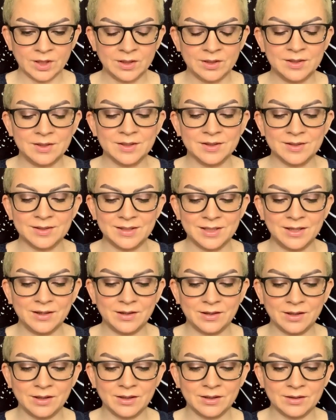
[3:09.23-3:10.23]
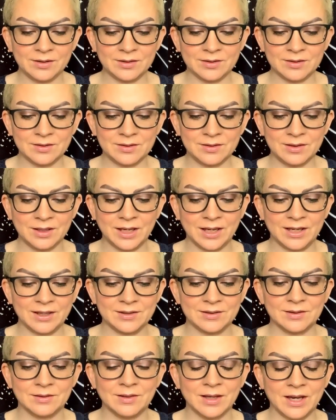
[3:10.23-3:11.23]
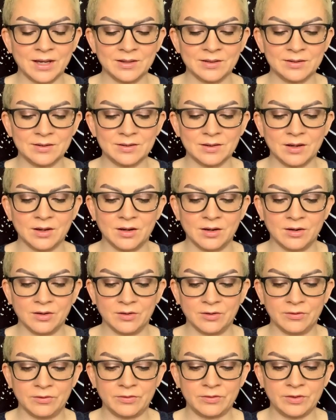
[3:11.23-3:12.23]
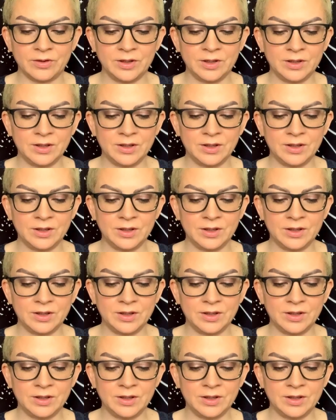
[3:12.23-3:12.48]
To see things as less of